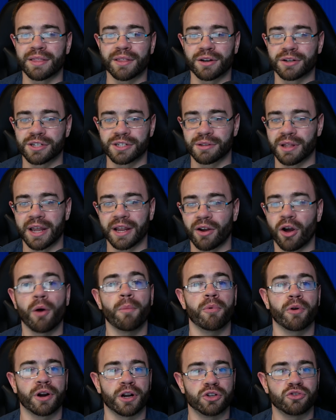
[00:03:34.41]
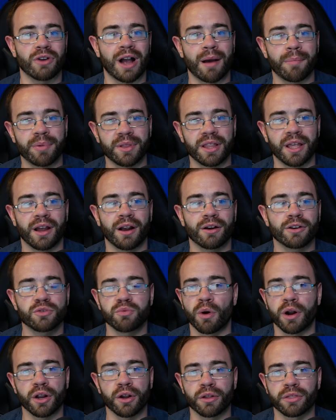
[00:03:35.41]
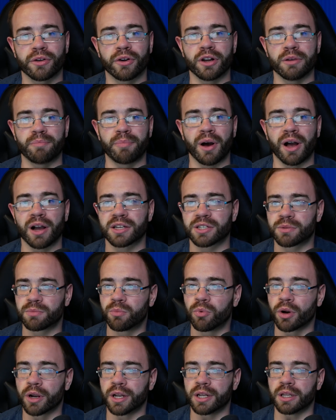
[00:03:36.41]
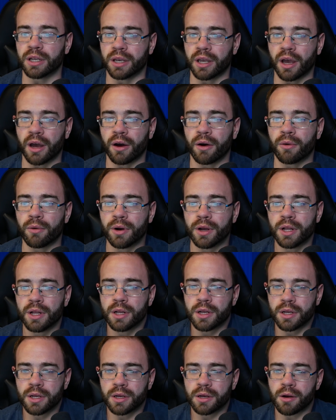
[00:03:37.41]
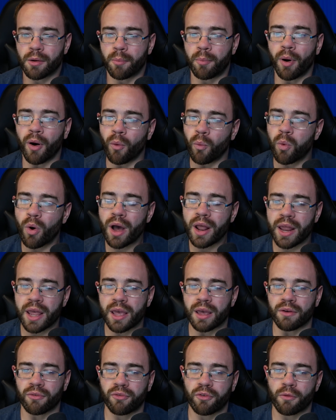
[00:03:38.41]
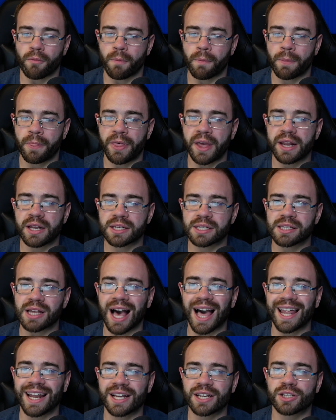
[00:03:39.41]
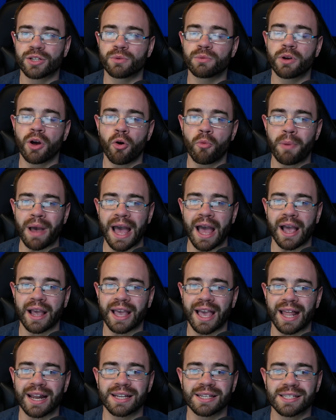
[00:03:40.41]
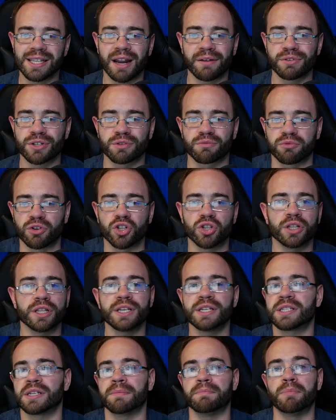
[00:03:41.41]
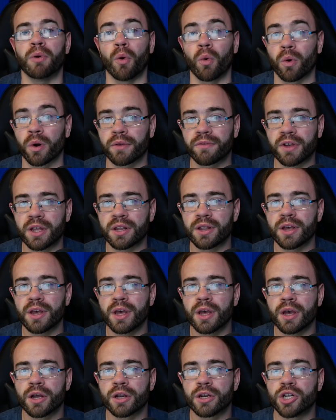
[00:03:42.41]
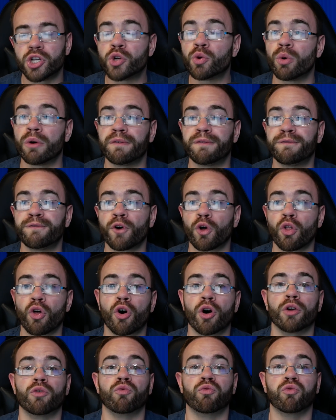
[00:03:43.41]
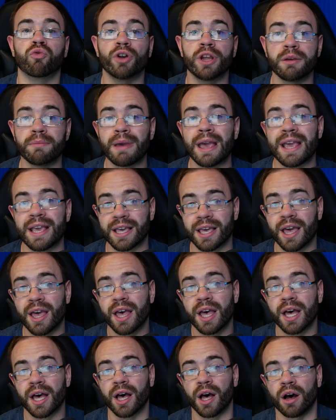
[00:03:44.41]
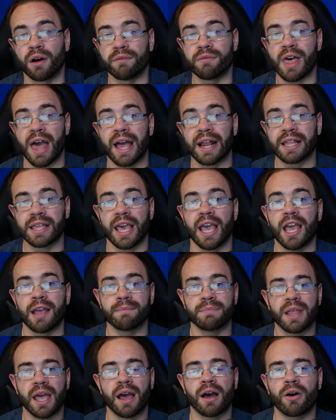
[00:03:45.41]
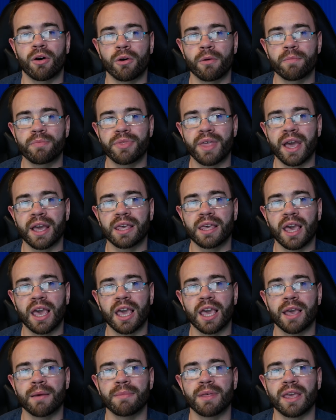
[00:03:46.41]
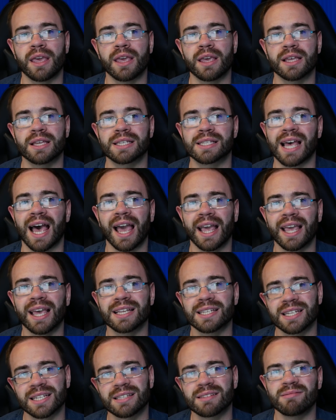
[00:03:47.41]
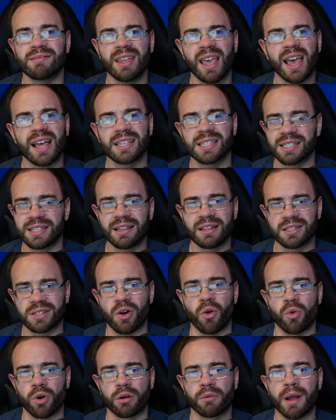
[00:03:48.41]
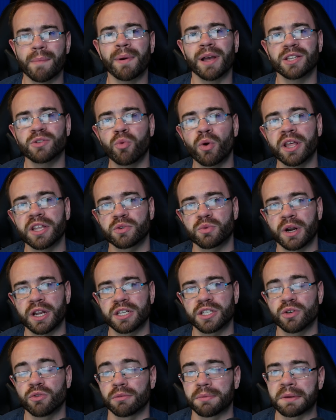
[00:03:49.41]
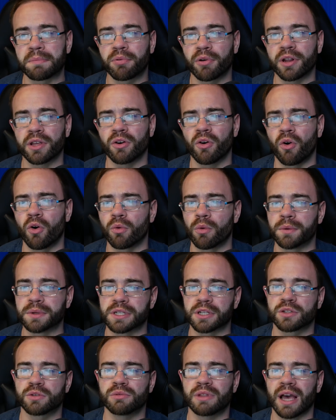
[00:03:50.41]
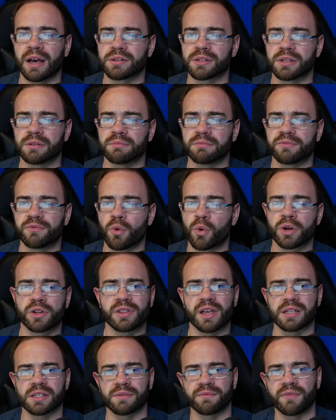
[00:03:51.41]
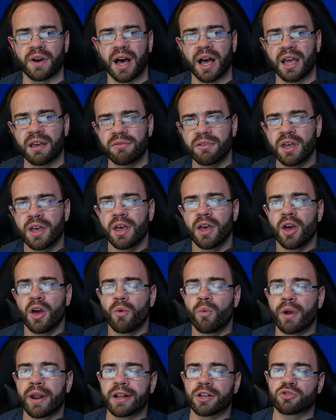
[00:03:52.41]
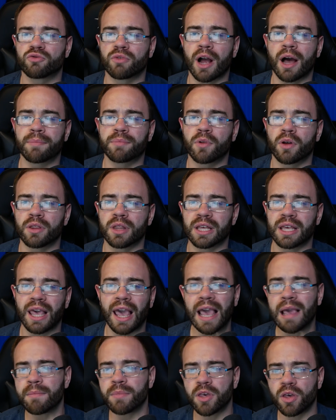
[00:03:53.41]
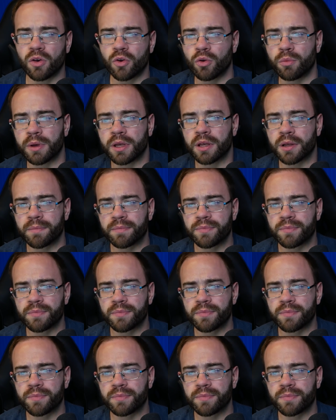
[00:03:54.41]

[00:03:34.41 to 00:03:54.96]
They're just like, oh, we're going to drop it there, 20 or 30 bucks, we're good to go. But what if they decided to go back and instead of just release a port of it, do a full-on remake of that game? Now, that game is, I guess it's older, right? By 2022, it would be pretty old. What was it, 2004, 2005? When it dropped on the GameCube?